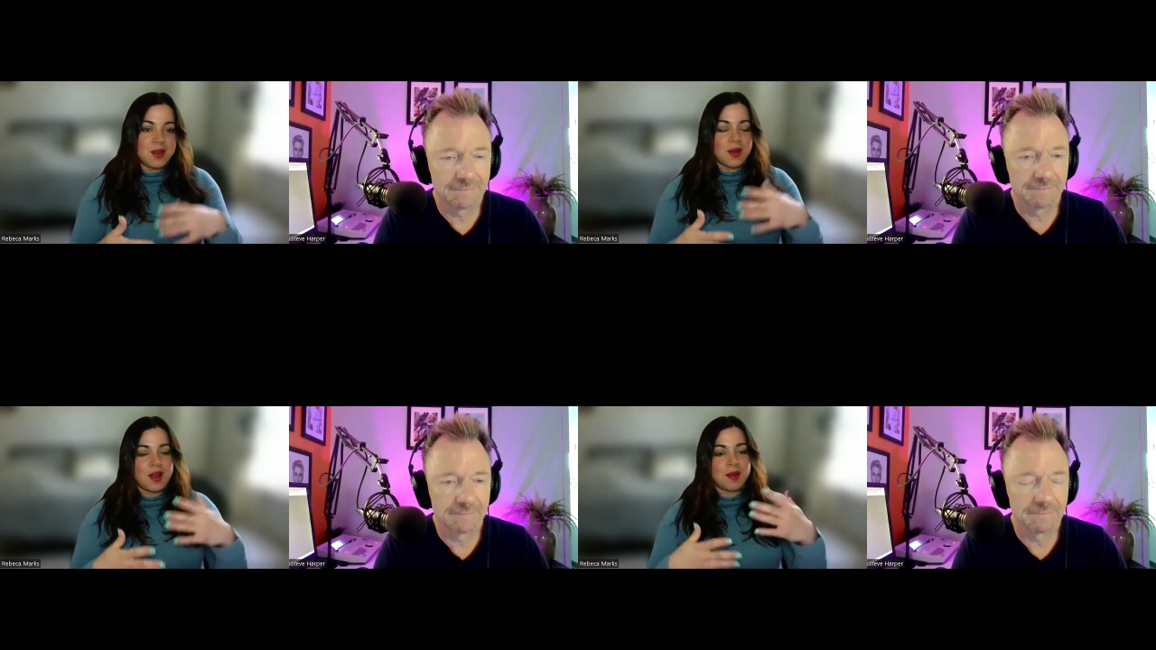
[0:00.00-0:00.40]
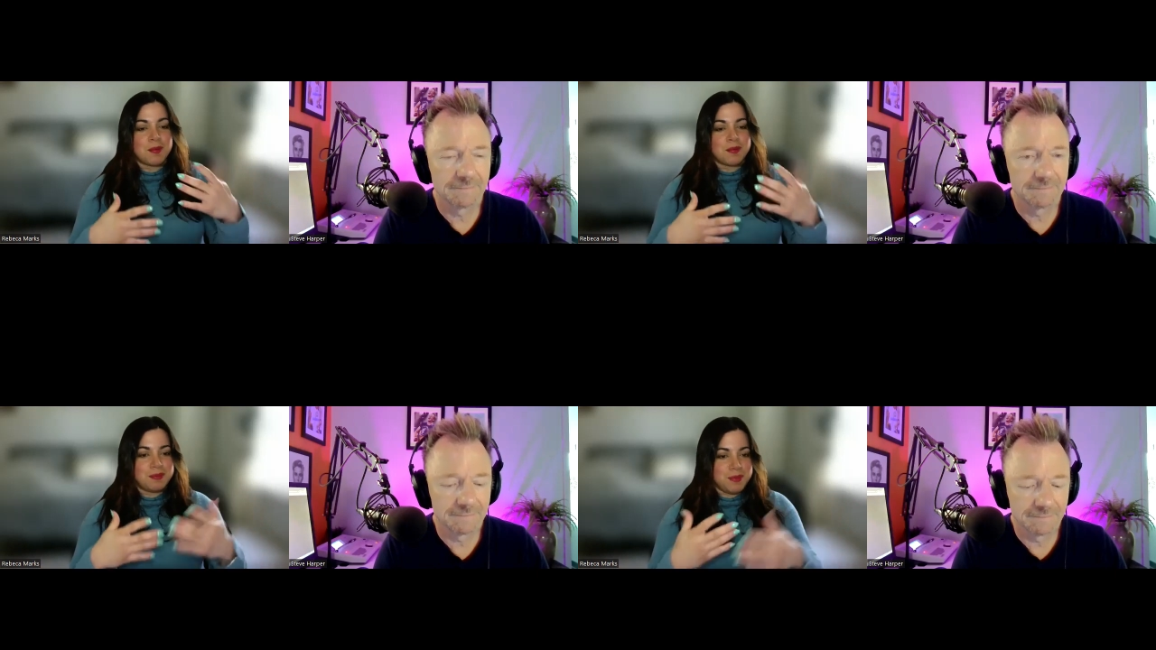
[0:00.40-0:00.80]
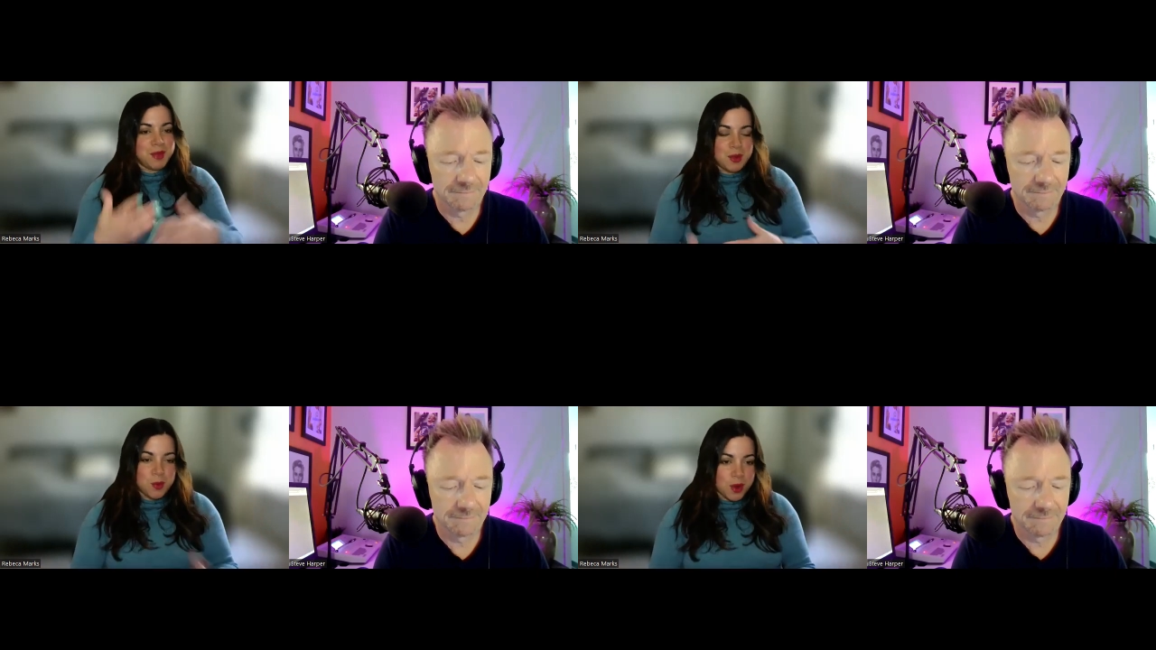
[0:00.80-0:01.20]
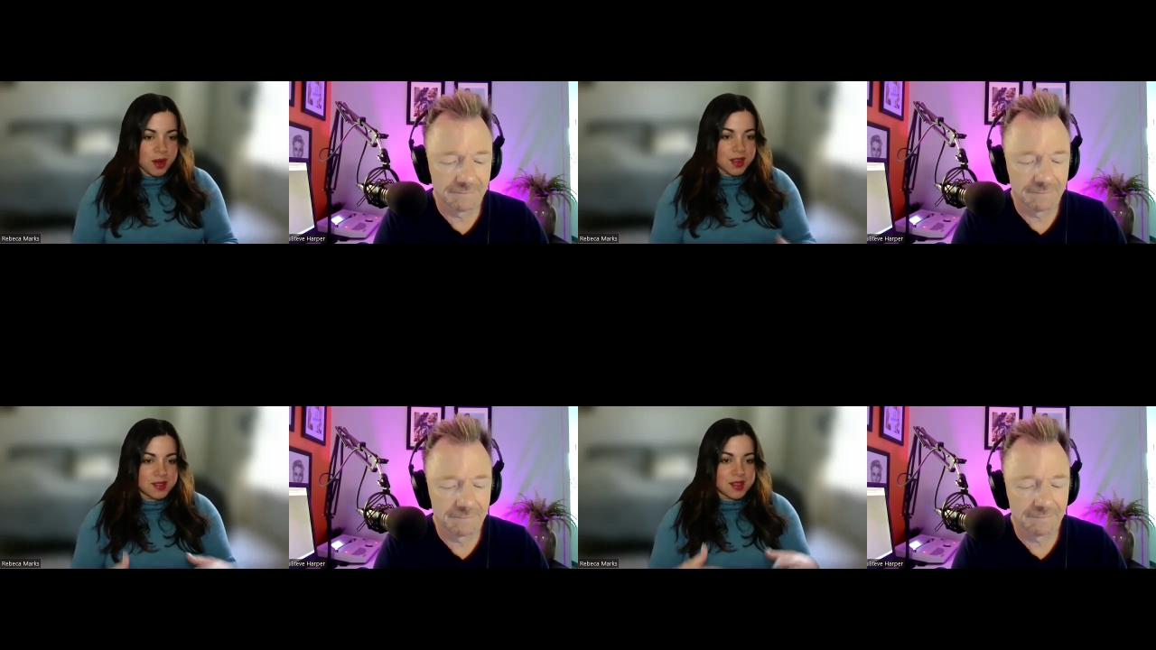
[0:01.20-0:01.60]
Speaker 1: or you know
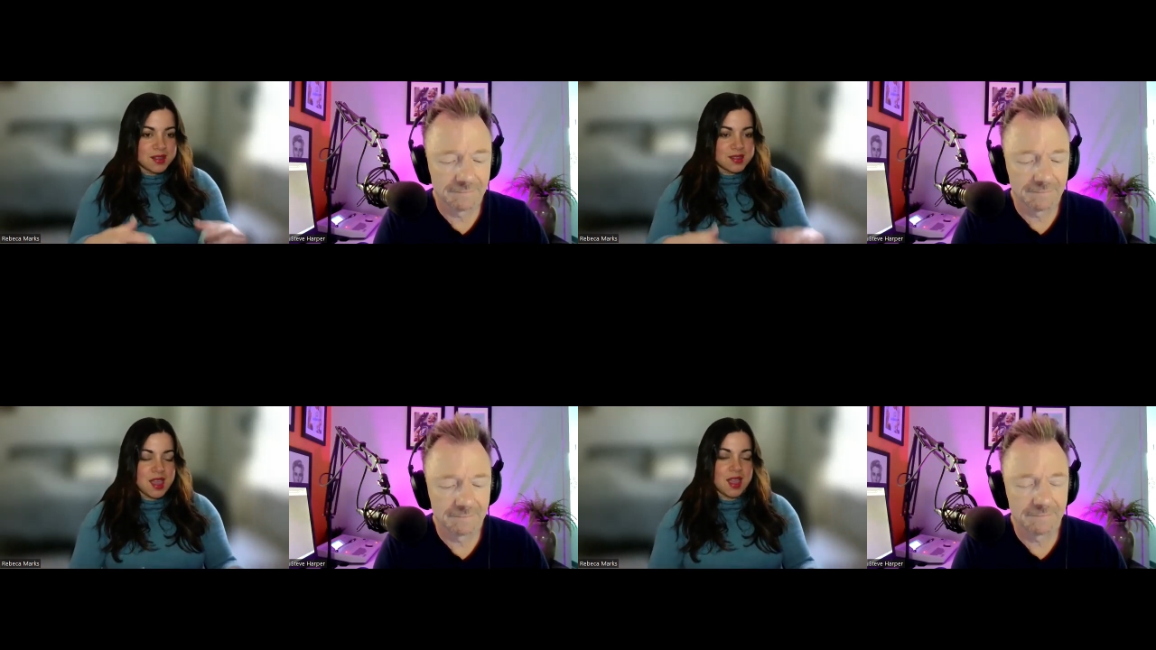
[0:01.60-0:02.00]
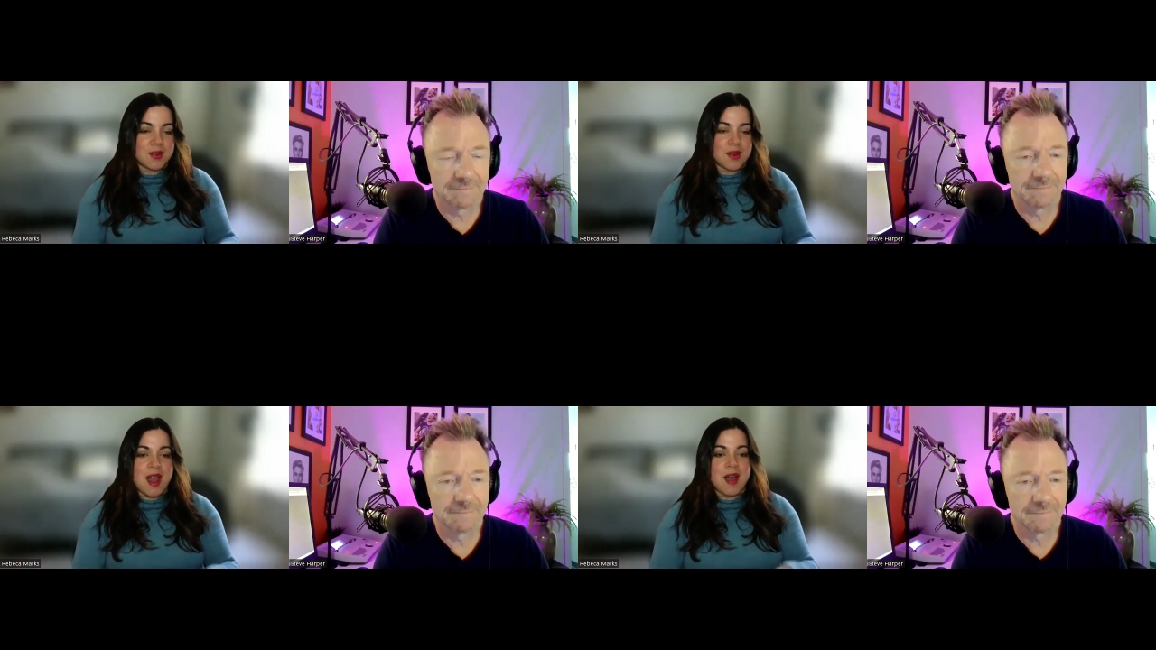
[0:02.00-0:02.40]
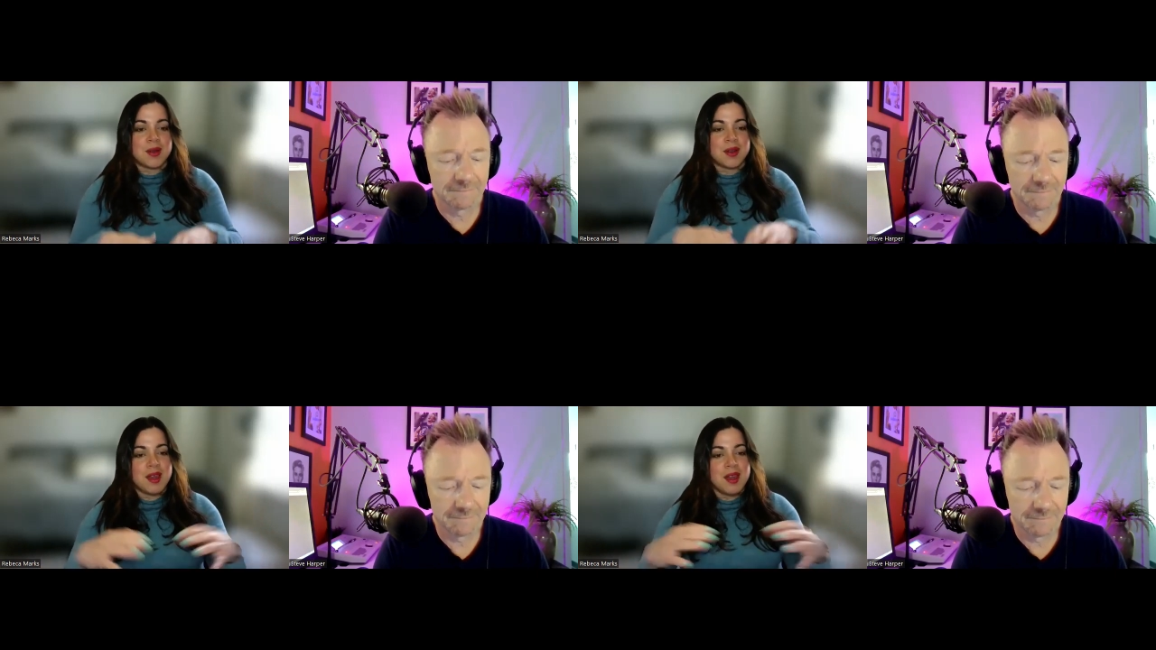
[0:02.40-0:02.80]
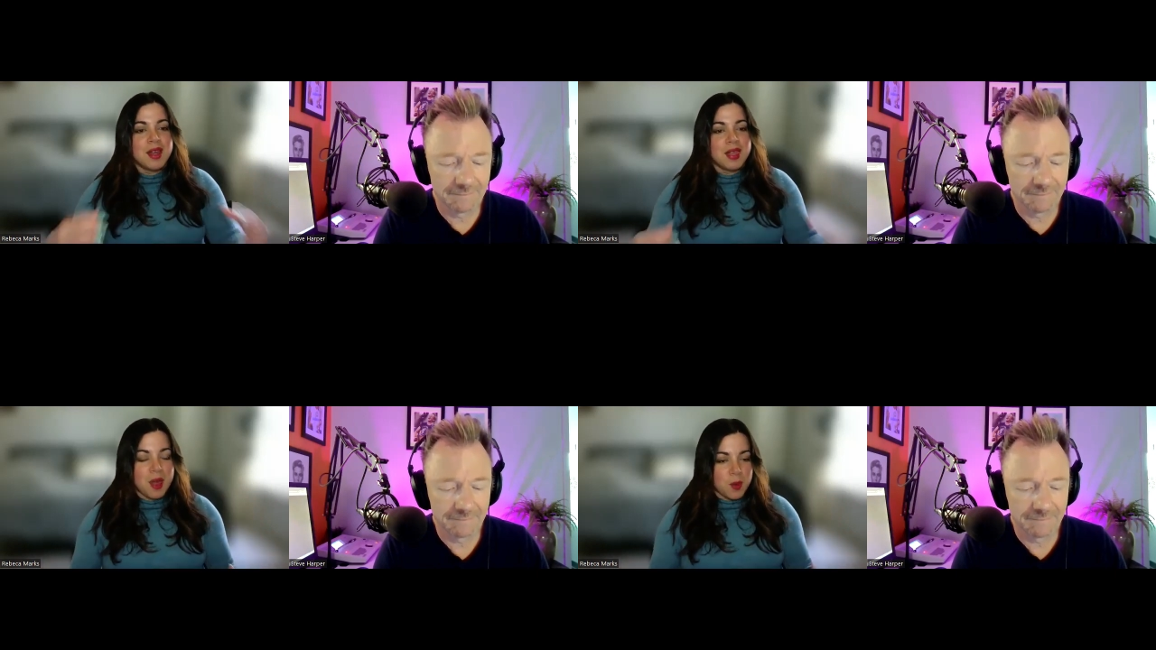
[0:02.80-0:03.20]
work is going to take around
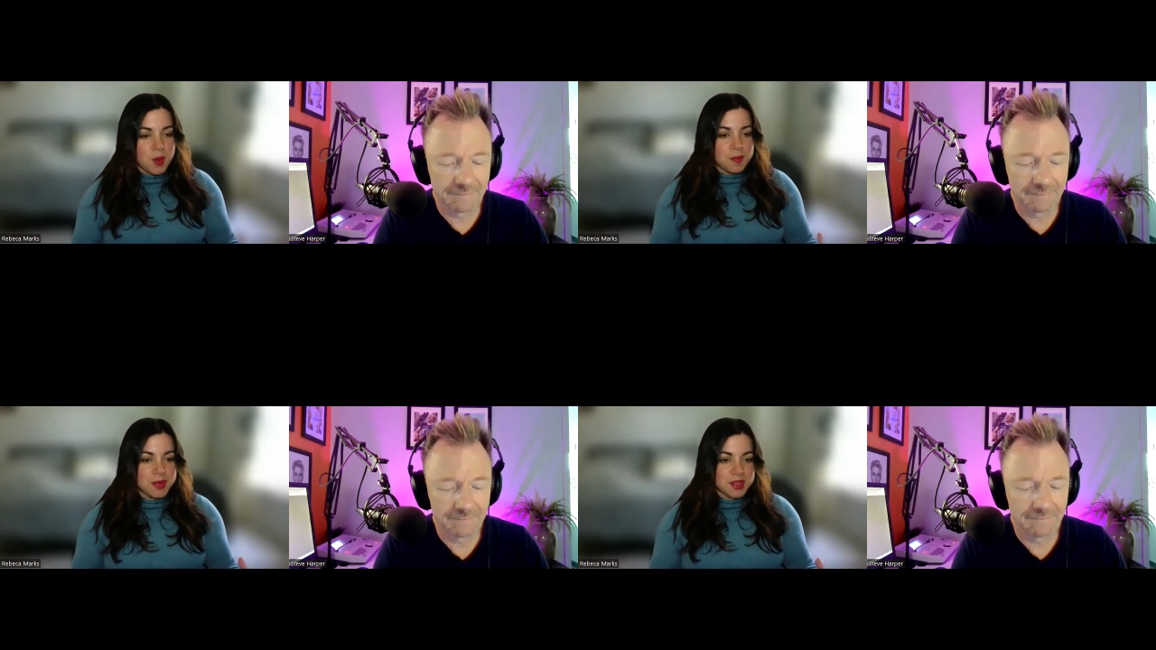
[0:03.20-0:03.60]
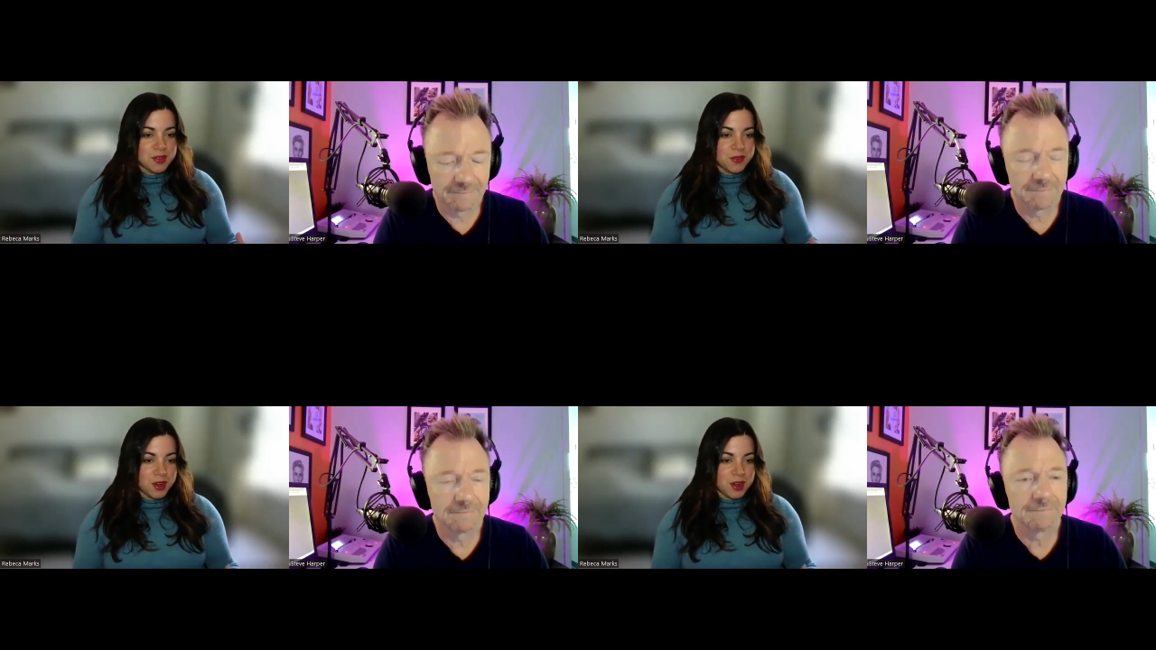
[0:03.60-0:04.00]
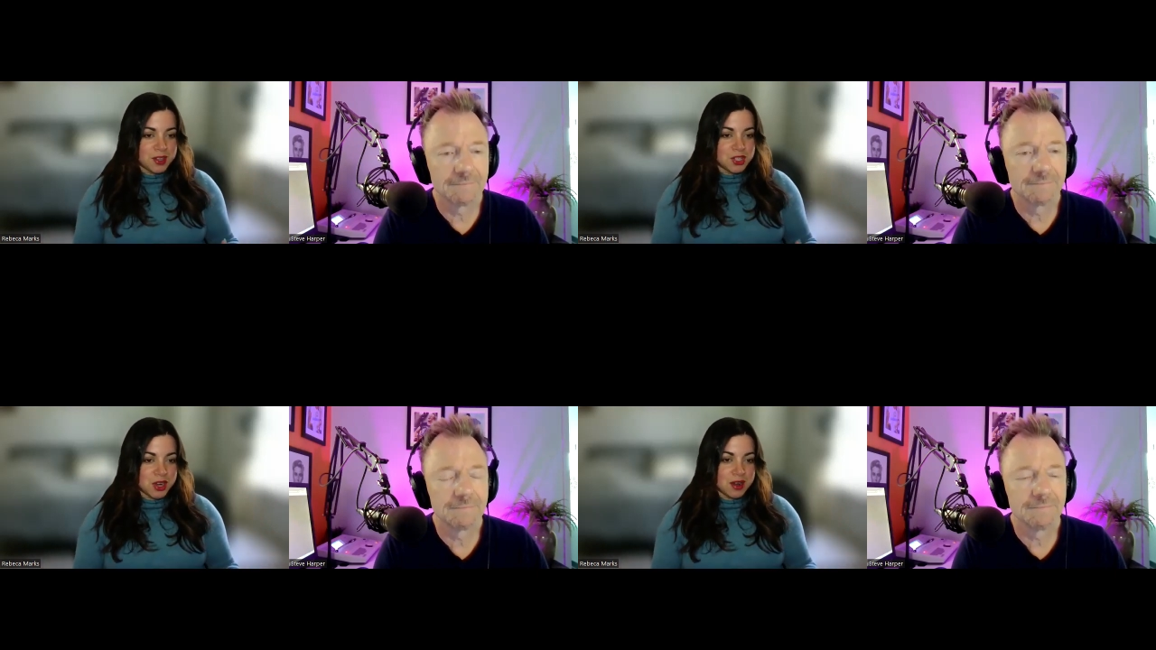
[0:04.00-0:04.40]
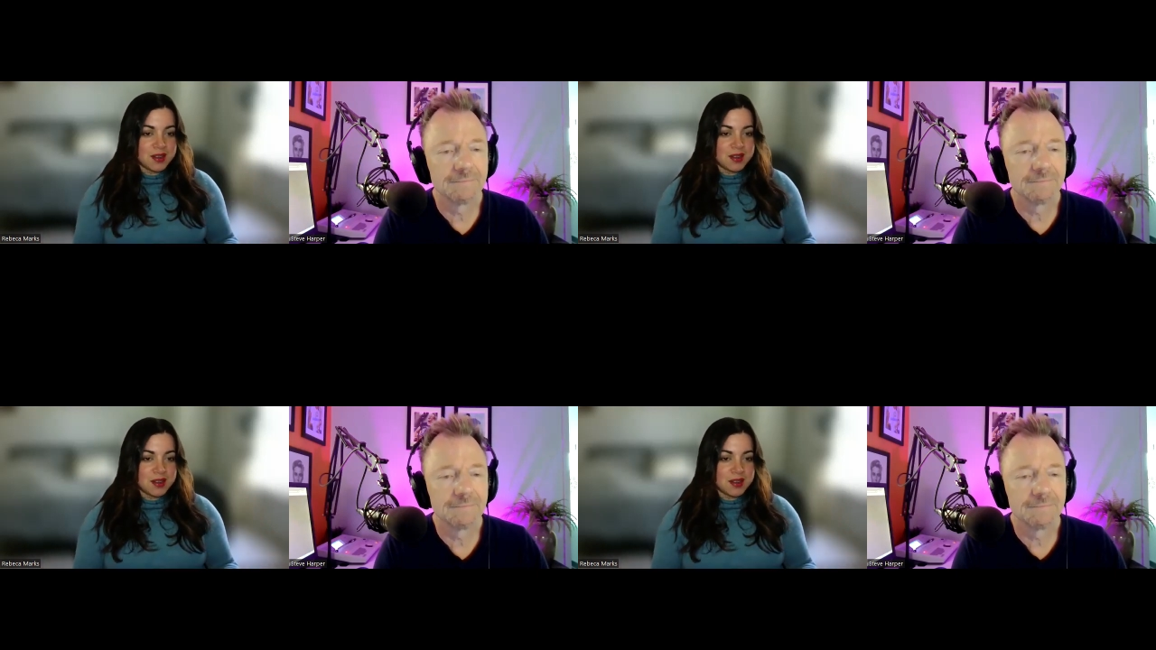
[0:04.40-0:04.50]
that one piece of furniture.